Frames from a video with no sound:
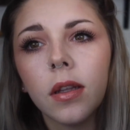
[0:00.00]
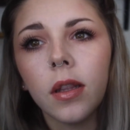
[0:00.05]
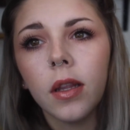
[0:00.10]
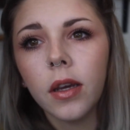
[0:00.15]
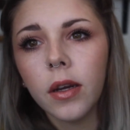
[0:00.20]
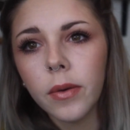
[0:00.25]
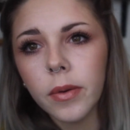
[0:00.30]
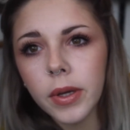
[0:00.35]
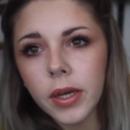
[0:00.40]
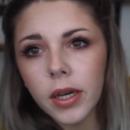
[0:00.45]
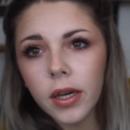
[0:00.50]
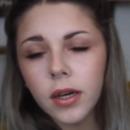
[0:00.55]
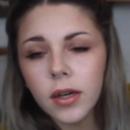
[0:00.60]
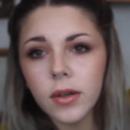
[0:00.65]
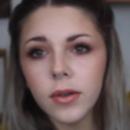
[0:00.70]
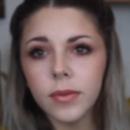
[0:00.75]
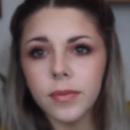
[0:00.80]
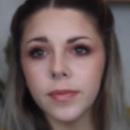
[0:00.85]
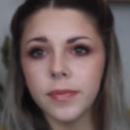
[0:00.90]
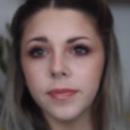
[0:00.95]
There we
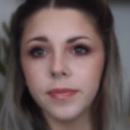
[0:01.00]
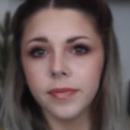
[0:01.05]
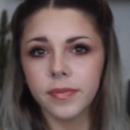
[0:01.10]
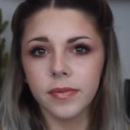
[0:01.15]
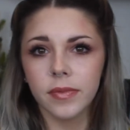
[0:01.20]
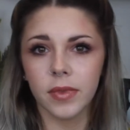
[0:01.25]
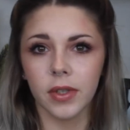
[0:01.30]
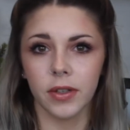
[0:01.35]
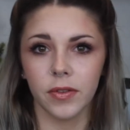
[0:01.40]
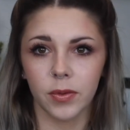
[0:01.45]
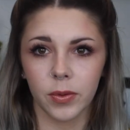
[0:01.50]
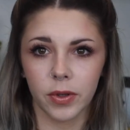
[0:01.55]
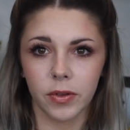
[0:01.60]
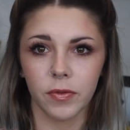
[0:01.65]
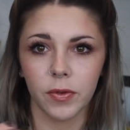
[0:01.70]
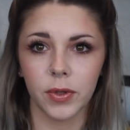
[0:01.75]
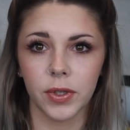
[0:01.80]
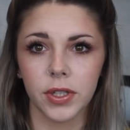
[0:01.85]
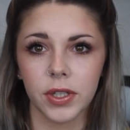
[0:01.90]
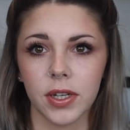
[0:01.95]
go. I have to wait
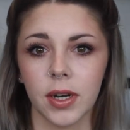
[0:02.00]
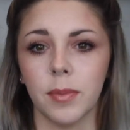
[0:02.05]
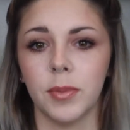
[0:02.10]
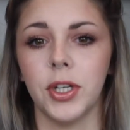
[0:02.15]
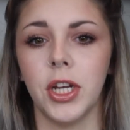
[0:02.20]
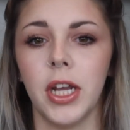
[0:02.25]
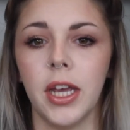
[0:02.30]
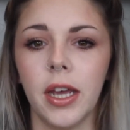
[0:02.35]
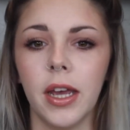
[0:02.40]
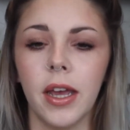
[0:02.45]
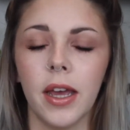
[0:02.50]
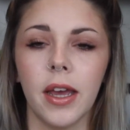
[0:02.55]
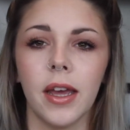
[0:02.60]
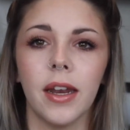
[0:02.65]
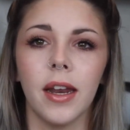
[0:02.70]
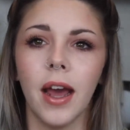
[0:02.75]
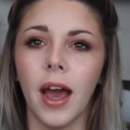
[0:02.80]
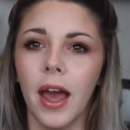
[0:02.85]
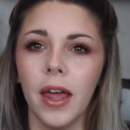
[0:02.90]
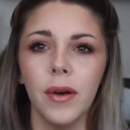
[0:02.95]
for it to stop shaking
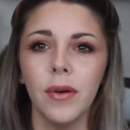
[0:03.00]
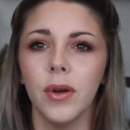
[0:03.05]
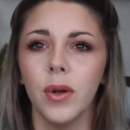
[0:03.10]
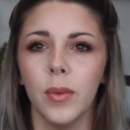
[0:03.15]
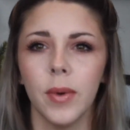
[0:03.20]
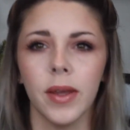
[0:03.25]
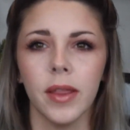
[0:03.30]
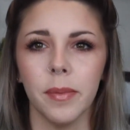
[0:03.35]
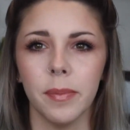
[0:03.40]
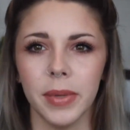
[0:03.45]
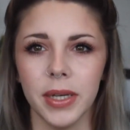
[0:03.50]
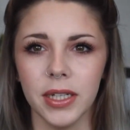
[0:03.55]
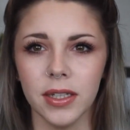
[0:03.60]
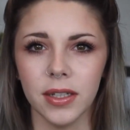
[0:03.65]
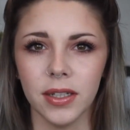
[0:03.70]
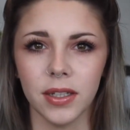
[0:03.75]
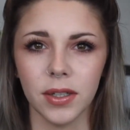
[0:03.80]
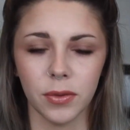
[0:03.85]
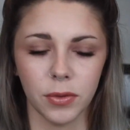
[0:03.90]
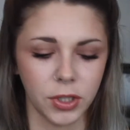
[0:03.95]
again. I don't know why the base
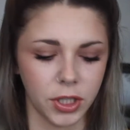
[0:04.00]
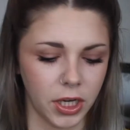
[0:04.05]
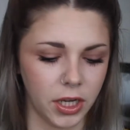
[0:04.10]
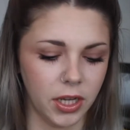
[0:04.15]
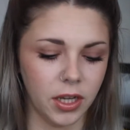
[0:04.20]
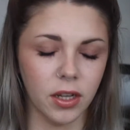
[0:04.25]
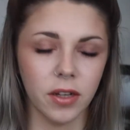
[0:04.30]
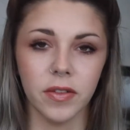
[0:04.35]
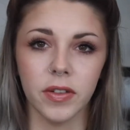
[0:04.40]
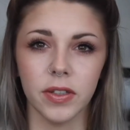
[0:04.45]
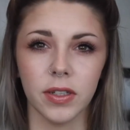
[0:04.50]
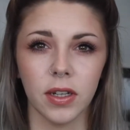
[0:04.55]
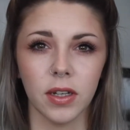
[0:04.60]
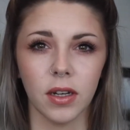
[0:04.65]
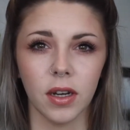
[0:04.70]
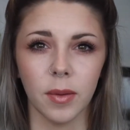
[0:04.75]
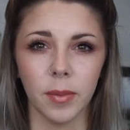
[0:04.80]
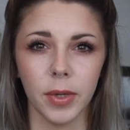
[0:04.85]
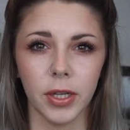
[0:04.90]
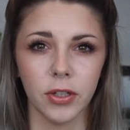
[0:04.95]
is so shaky all of a
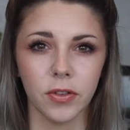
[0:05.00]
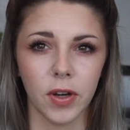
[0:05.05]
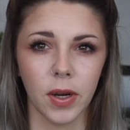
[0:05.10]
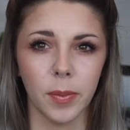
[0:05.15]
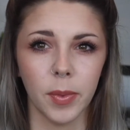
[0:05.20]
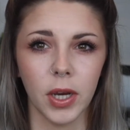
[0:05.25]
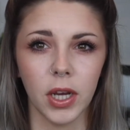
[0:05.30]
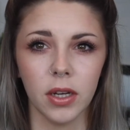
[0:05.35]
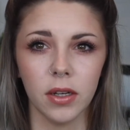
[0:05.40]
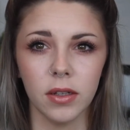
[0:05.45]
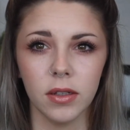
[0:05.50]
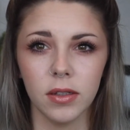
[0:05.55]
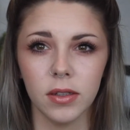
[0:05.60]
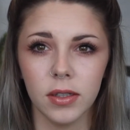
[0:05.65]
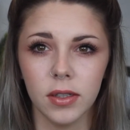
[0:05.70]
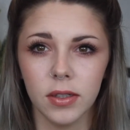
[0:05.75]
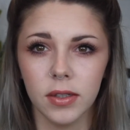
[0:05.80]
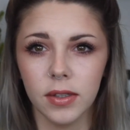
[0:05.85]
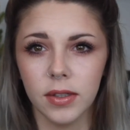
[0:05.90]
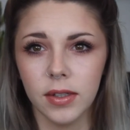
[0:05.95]
sudden on my tripod. I'm
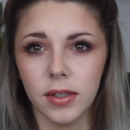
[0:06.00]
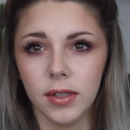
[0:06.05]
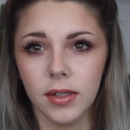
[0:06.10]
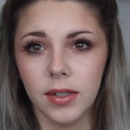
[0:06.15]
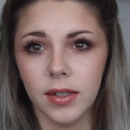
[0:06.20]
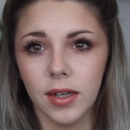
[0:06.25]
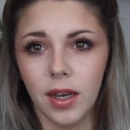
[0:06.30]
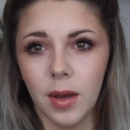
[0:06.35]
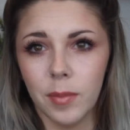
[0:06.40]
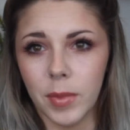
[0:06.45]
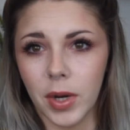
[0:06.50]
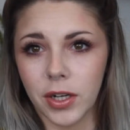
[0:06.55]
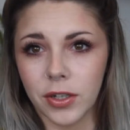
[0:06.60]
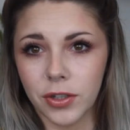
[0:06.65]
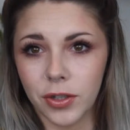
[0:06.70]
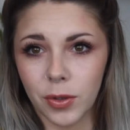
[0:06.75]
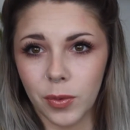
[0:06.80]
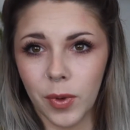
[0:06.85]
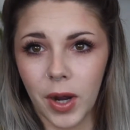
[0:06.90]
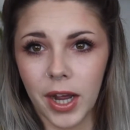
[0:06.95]
not
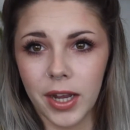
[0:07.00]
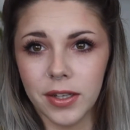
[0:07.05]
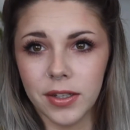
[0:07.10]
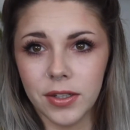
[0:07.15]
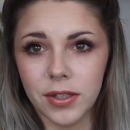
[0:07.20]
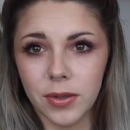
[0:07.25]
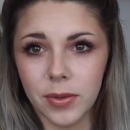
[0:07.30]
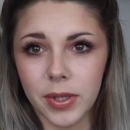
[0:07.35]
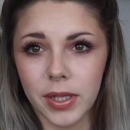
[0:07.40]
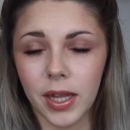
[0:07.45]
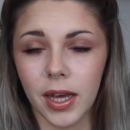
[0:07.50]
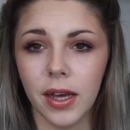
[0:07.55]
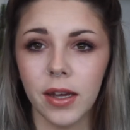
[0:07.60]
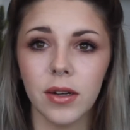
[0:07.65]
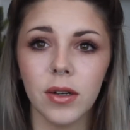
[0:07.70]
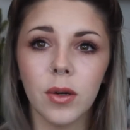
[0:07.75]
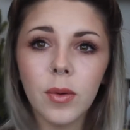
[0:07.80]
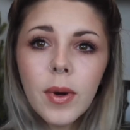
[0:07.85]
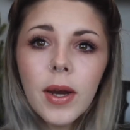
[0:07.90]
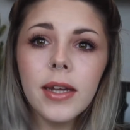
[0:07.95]
sure why it's doing
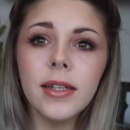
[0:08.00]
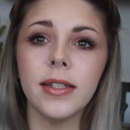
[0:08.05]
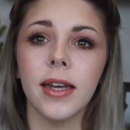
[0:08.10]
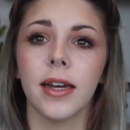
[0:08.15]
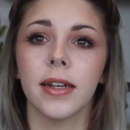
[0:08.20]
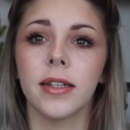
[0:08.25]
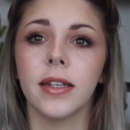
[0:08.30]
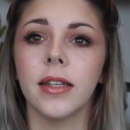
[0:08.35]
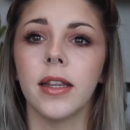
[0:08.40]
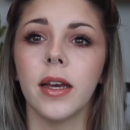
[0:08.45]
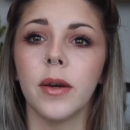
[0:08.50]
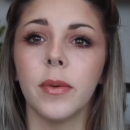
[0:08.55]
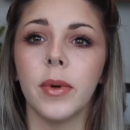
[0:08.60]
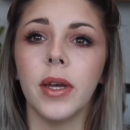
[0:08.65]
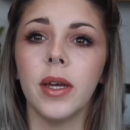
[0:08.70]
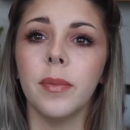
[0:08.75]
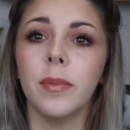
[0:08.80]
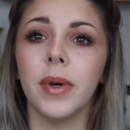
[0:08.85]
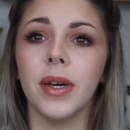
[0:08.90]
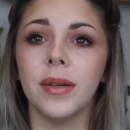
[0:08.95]
that or why it's acting that
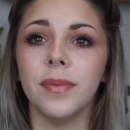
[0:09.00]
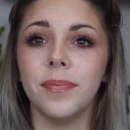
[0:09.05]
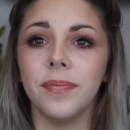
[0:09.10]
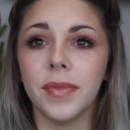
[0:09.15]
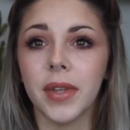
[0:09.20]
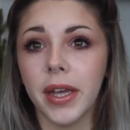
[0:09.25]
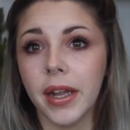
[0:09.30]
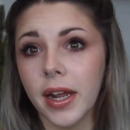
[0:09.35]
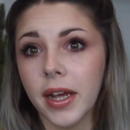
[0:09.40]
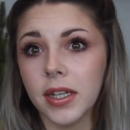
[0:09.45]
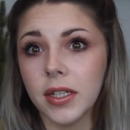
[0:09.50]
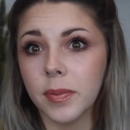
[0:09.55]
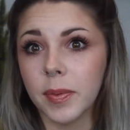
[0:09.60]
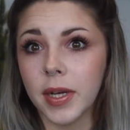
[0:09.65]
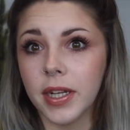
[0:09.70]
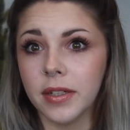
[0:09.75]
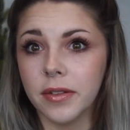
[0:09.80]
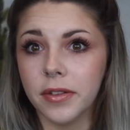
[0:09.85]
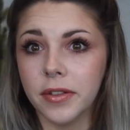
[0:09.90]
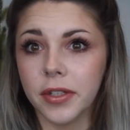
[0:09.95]
way, but it has
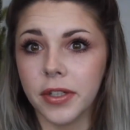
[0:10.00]
been.